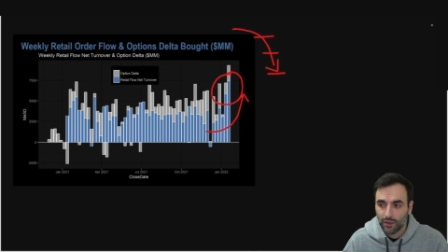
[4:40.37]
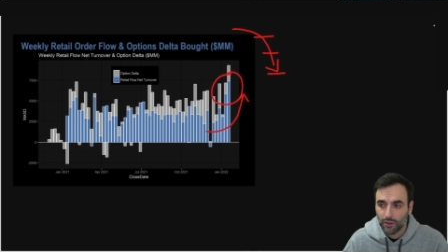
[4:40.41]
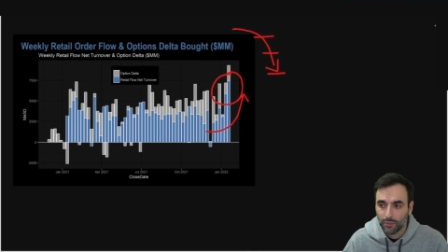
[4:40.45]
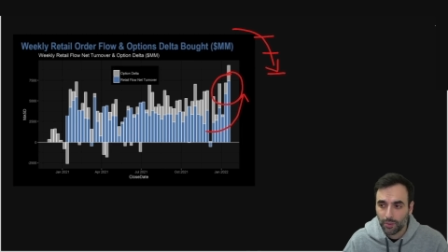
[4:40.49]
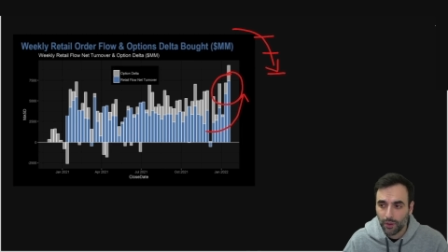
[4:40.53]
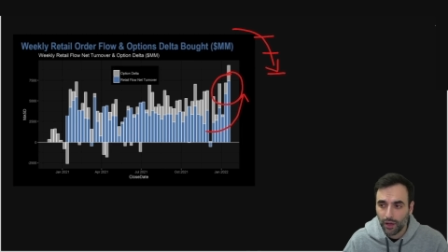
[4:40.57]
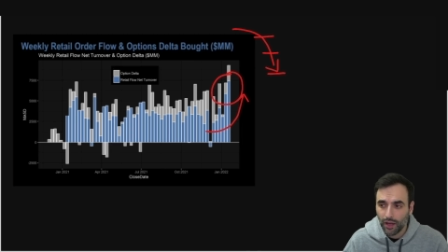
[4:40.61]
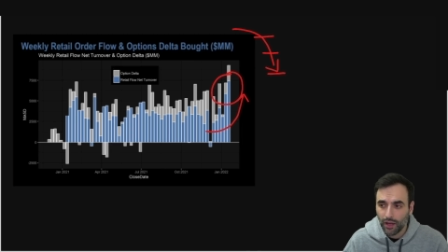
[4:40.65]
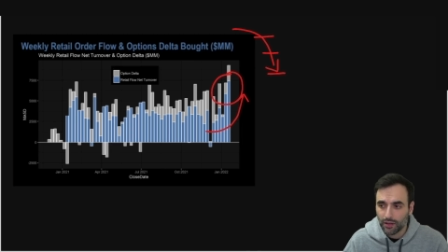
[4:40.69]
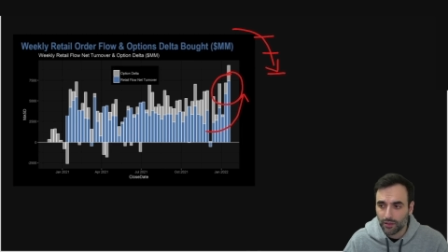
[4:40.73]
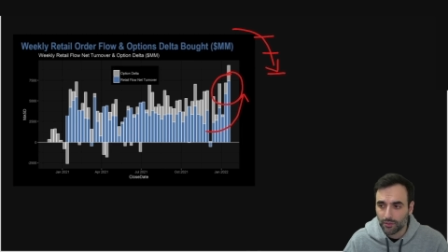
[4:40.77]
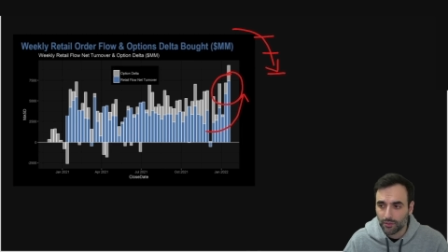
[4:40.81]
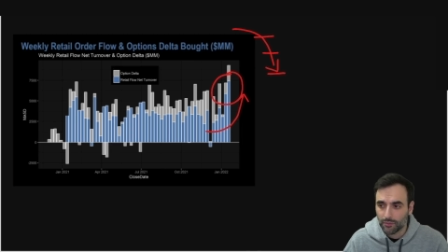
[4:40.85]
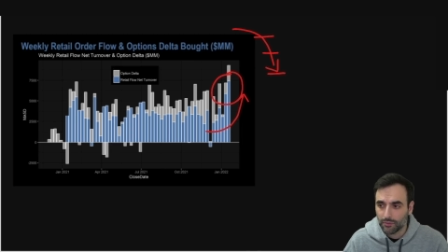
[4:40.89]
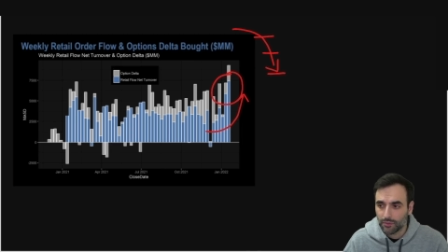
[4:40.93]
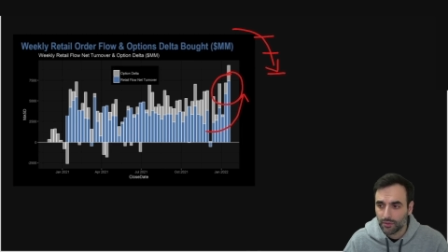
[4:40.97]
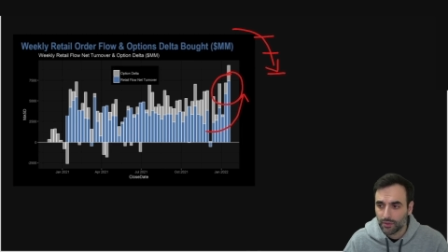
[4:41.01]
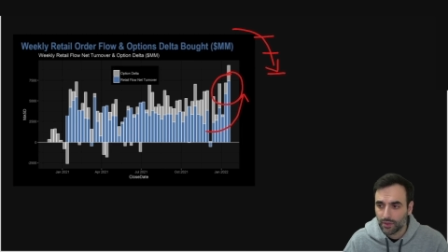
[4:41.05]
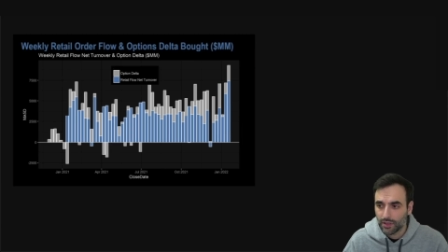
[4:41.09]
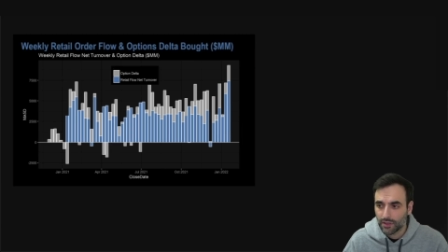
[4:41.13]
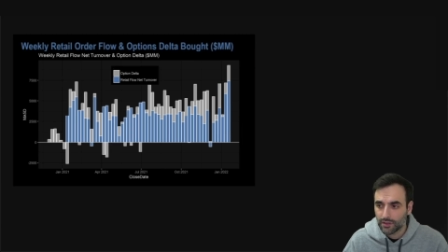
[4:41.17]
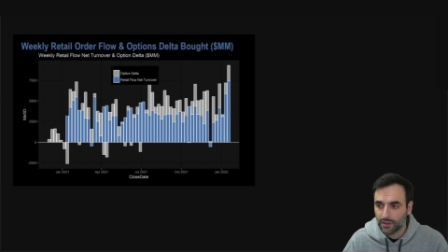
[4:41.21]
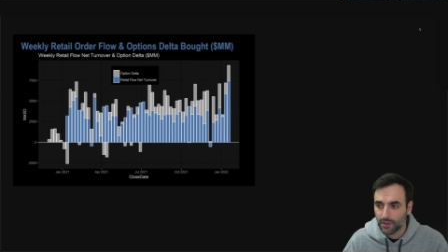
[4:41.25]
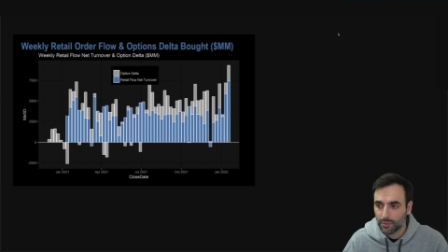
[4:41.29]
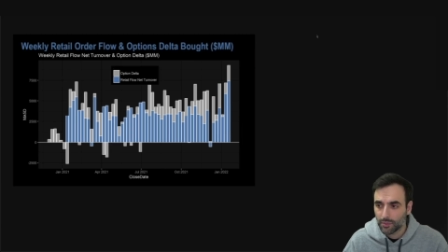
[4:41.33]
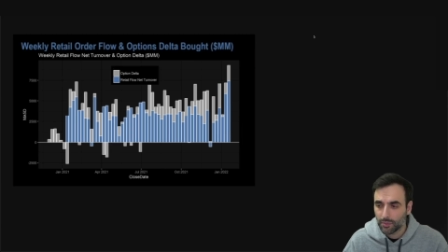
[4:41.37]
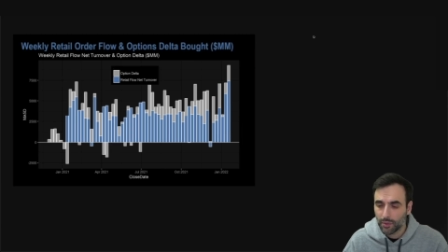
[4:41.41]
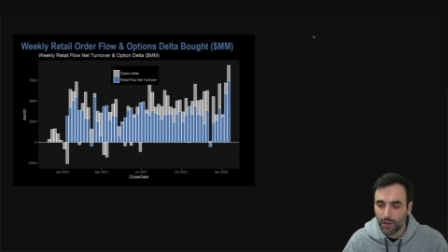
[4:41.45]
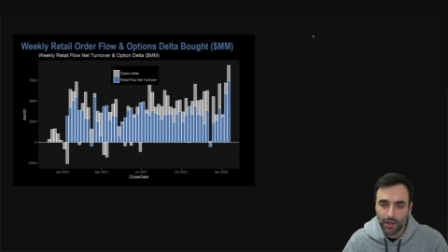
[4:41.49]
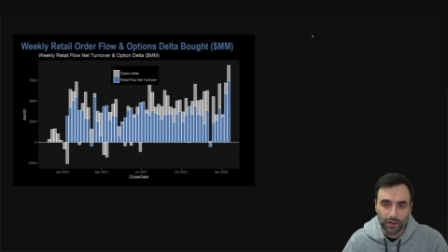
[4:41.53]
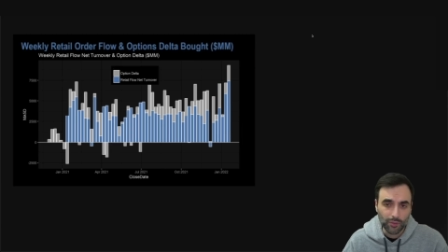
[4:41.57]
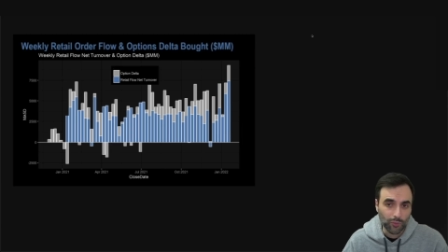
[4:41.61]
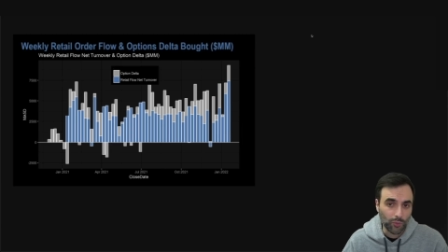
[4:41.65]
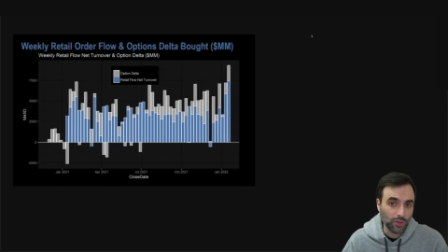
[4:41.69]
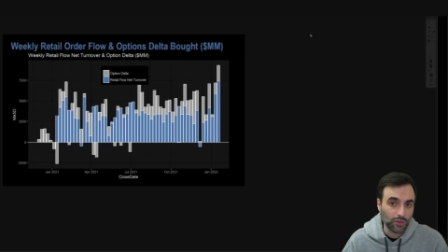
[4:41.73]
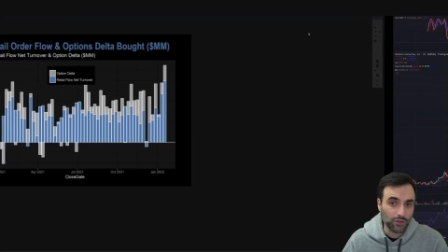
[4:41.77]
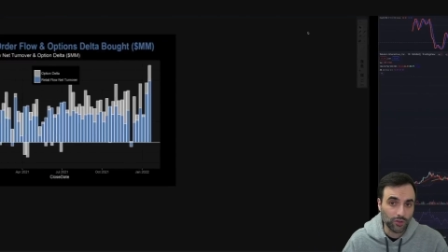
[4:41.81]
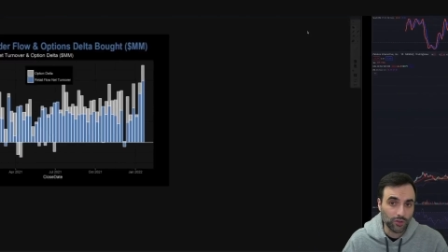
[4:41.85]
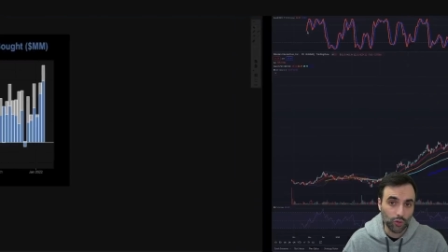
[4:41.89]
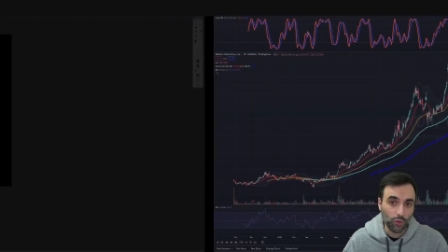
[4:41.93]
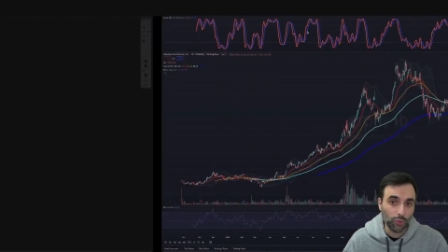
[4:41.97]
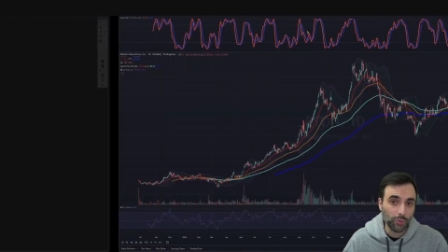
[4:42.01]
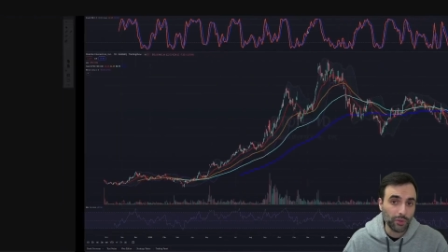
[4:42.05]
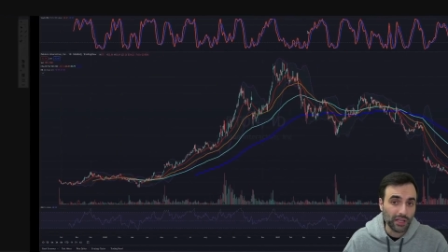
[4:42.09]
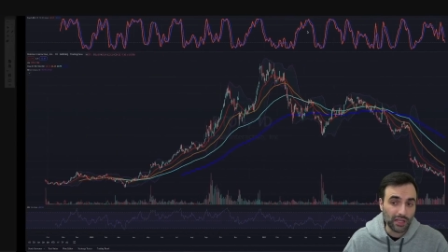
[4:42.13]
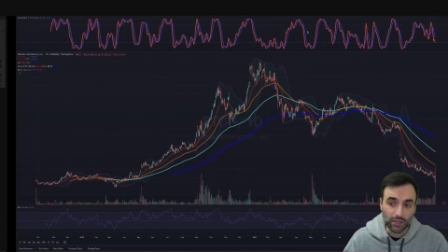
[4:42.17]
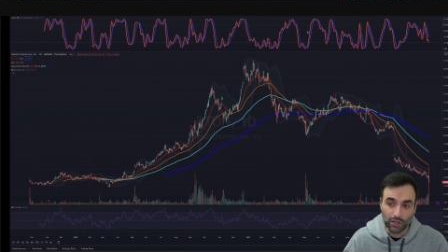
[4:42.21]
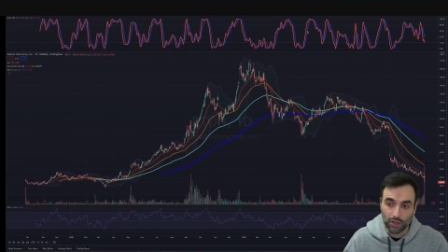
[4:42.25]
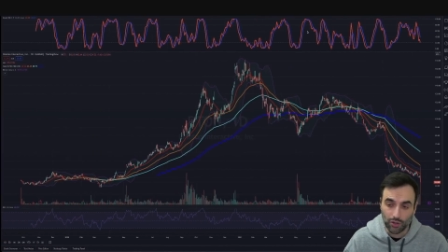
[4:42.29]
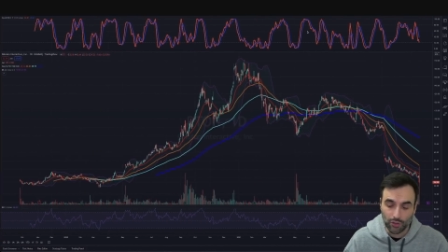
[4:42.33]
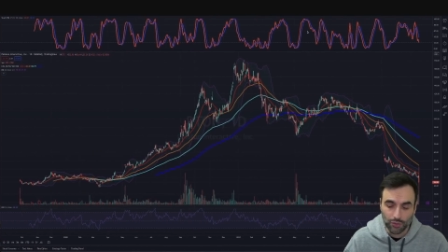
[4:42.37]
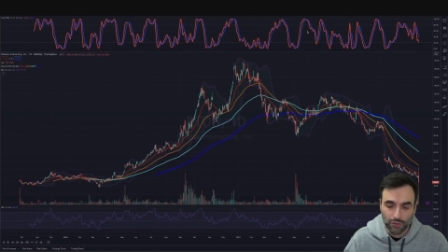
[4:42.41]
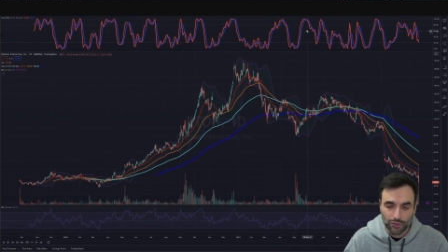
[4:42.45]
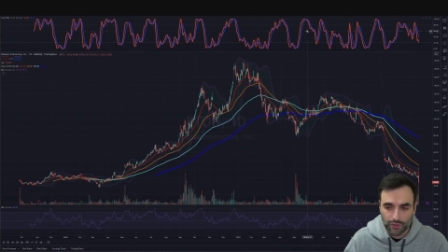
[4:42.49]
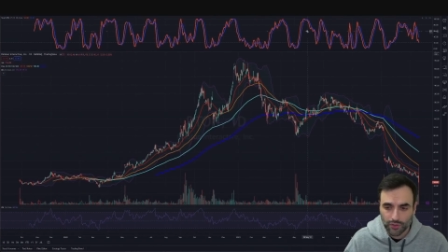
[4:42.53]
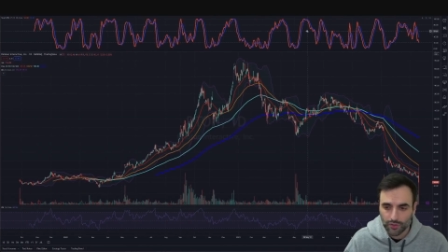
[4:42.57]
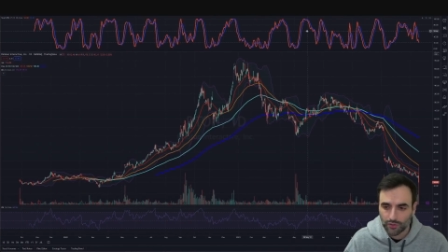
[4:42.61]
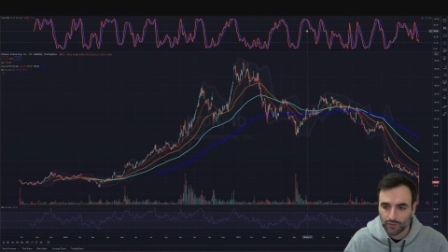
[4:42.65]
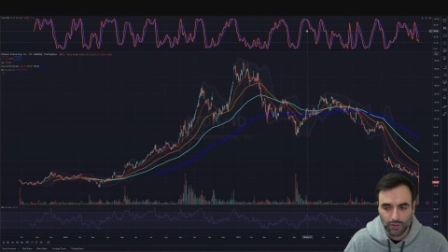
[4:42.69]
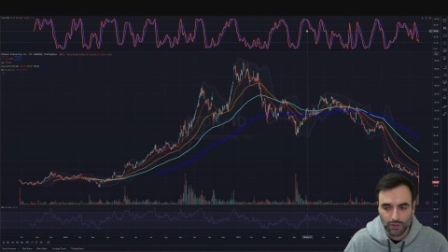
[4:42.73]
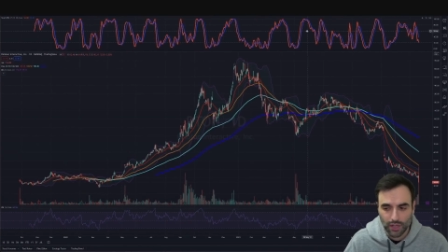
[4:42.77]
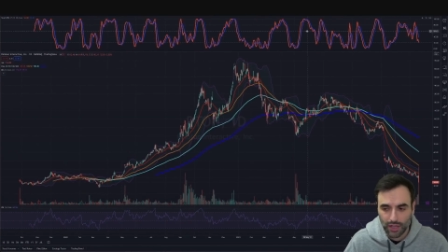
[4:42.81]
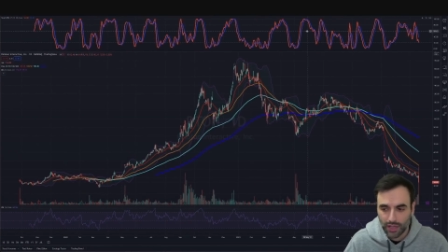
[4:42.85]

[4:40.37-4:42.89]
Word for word: the bottom? Is it the bottom? Well, nobody knows.